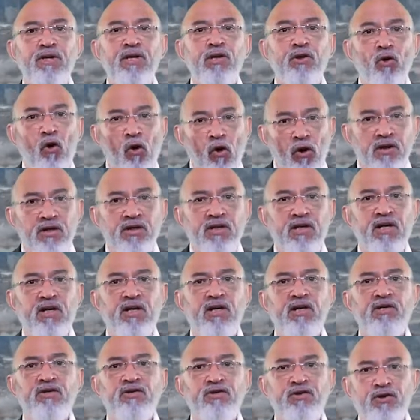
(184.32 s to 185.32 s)
beyond the
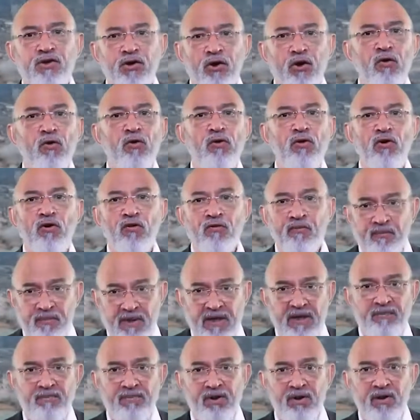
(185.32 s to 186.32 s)
control of
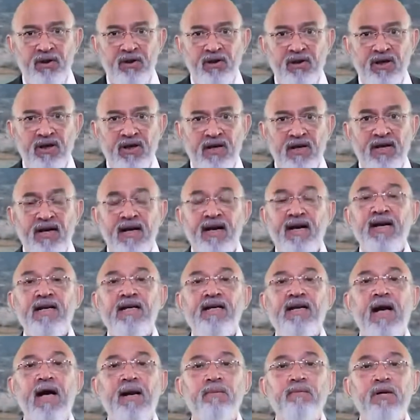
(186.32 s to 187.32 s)
people,
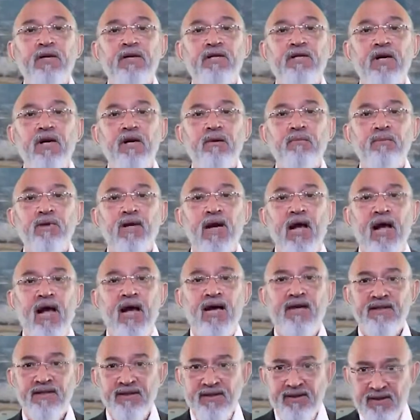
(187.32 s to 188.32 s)
it can be termed
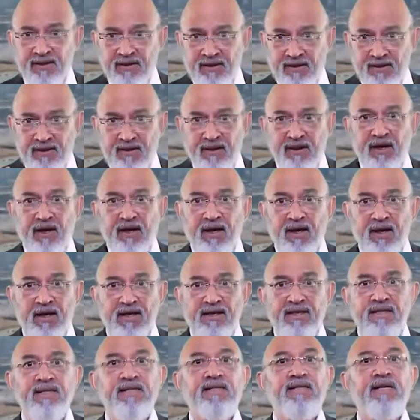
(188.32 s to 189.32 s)
as a
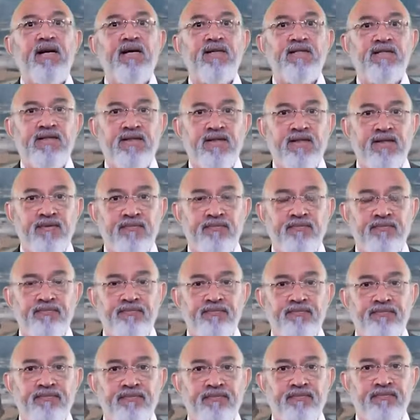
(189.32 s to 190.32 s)
disaster.
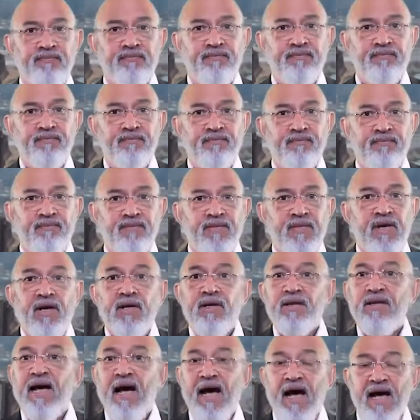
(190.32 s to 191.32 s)

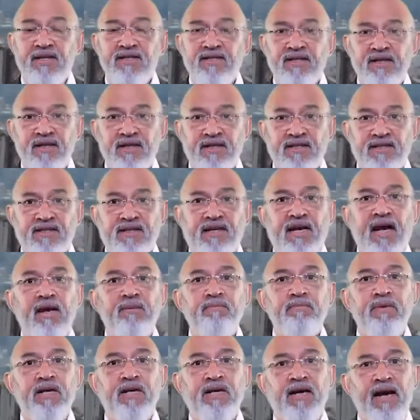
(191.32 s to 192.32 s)
The hazards
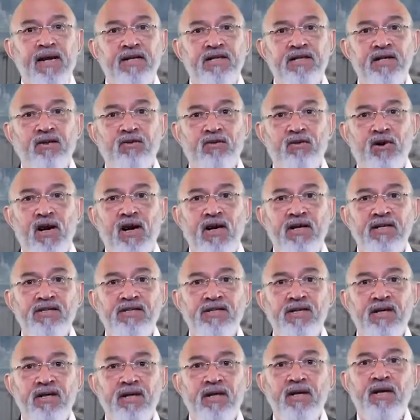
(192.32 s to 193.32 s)
can be
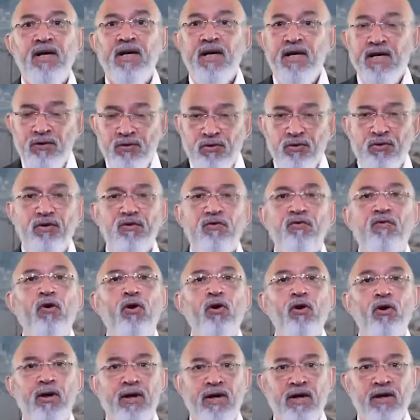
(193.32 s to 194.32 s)
categorized into the
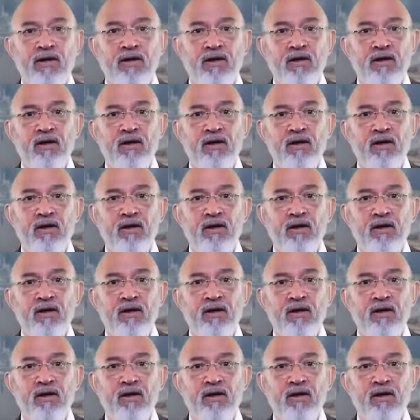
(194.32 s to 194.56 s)
following.